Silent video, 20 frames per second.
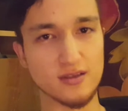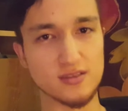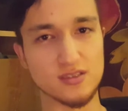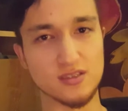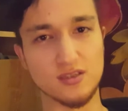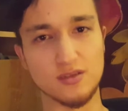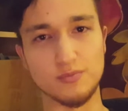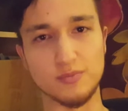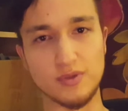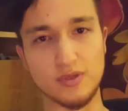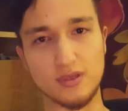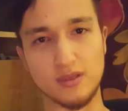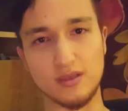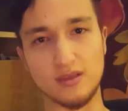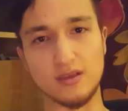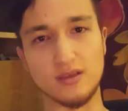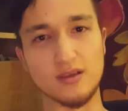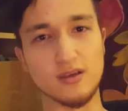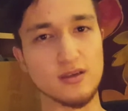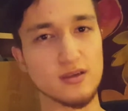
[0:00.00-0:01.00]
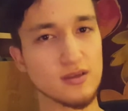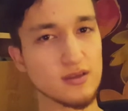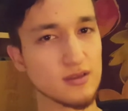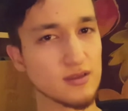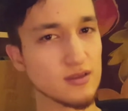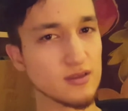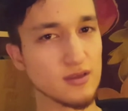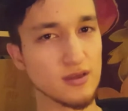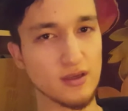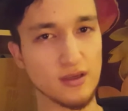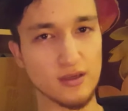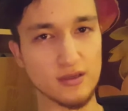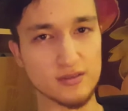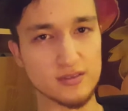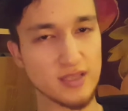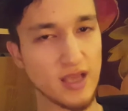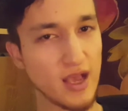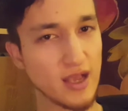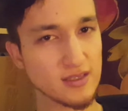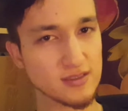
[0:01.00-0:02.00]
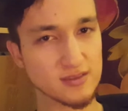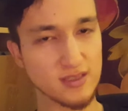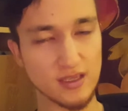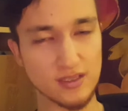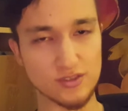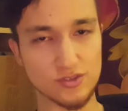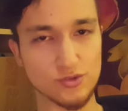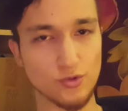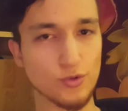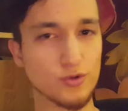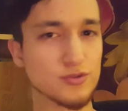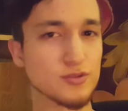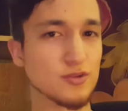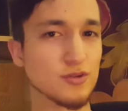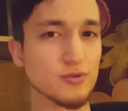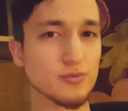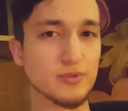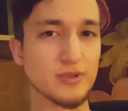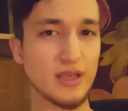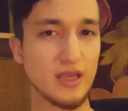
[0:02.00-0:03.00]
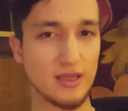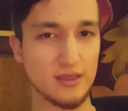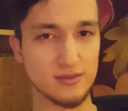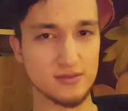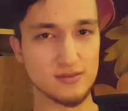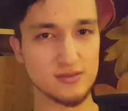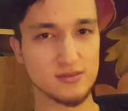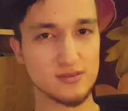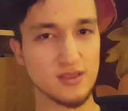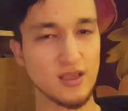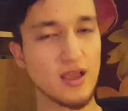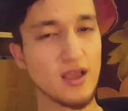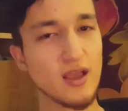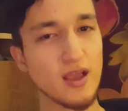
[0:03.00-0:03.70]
is going to be taxed at short-term gains.